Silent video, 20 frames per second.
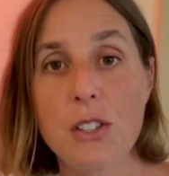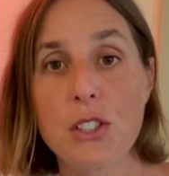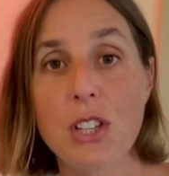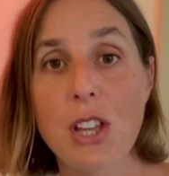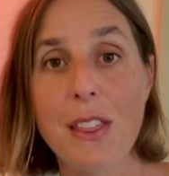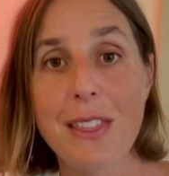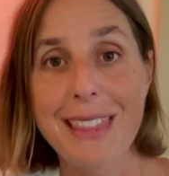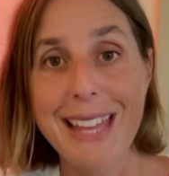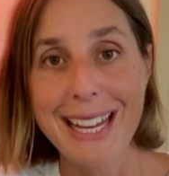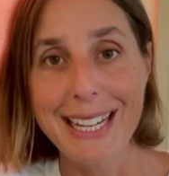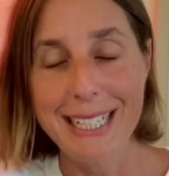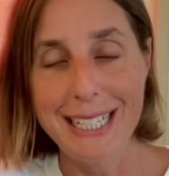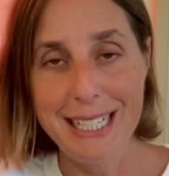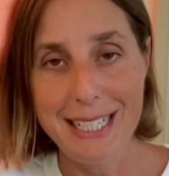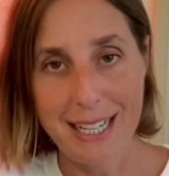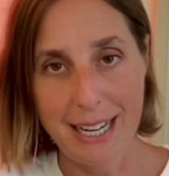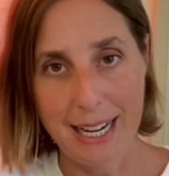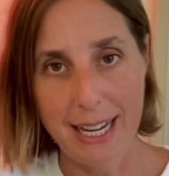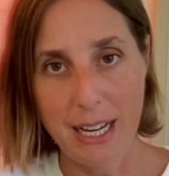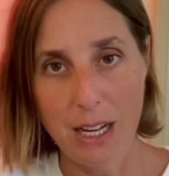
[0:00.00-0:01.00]
So that
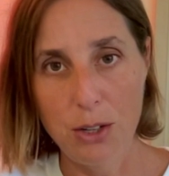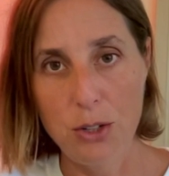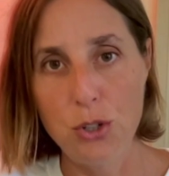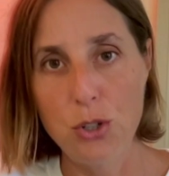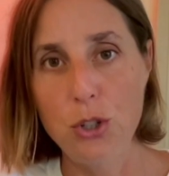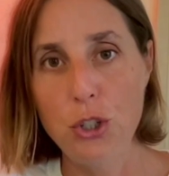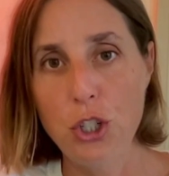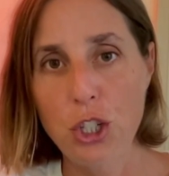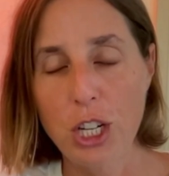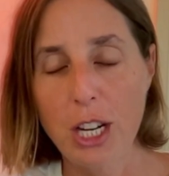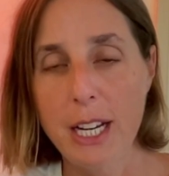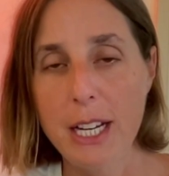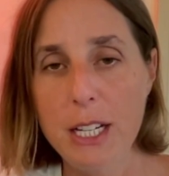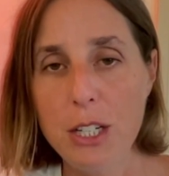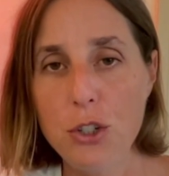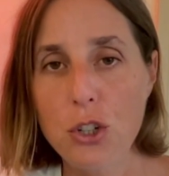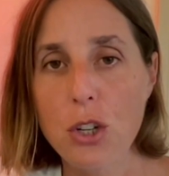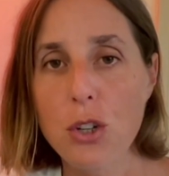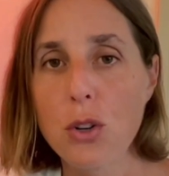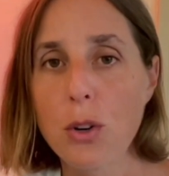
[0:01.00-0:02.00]
is how you
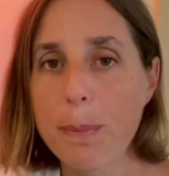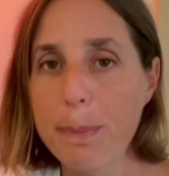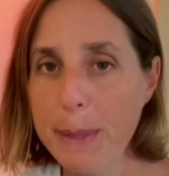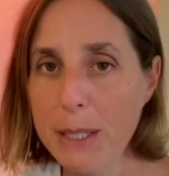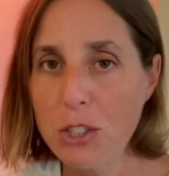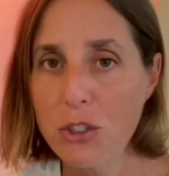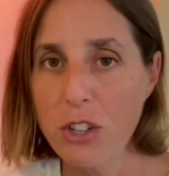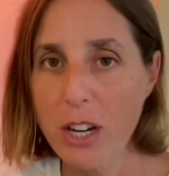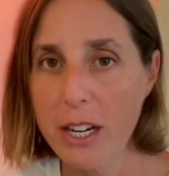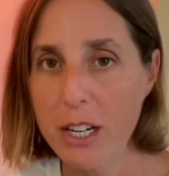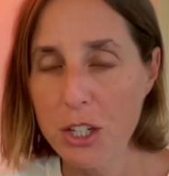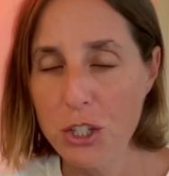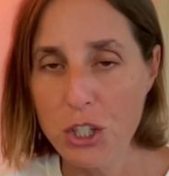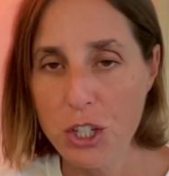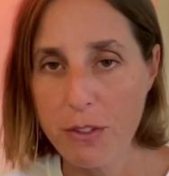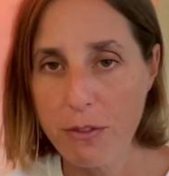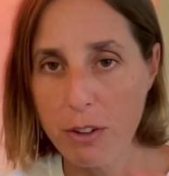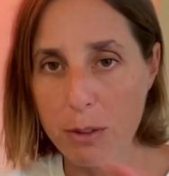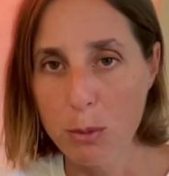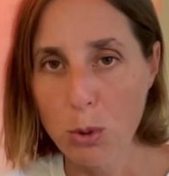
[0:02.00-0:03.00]
change your bid
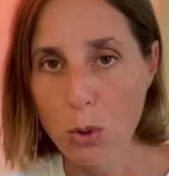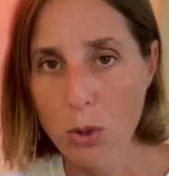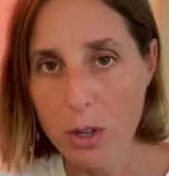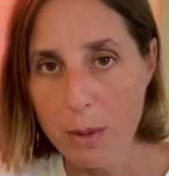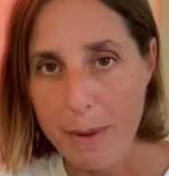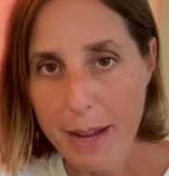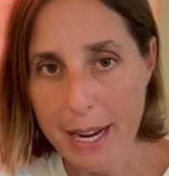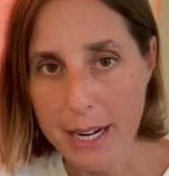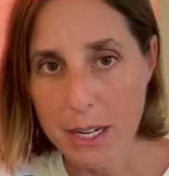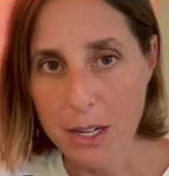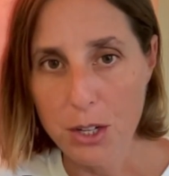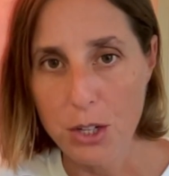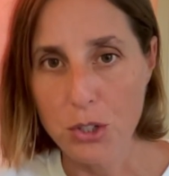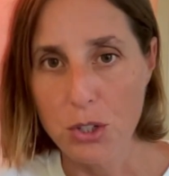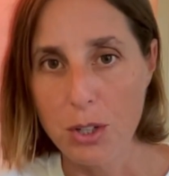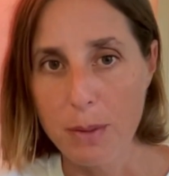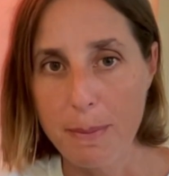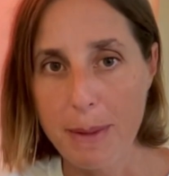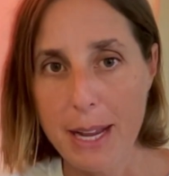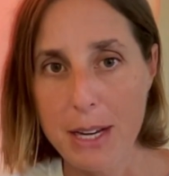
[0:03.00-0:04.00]
strategy from automated
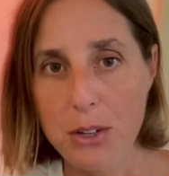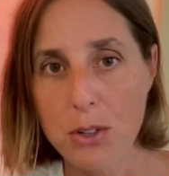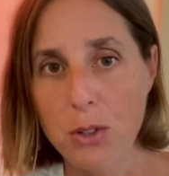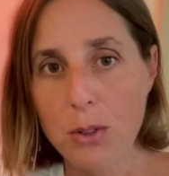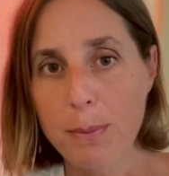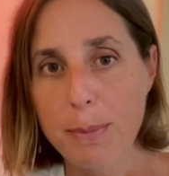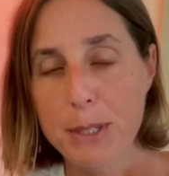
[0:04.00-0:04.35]
to manual.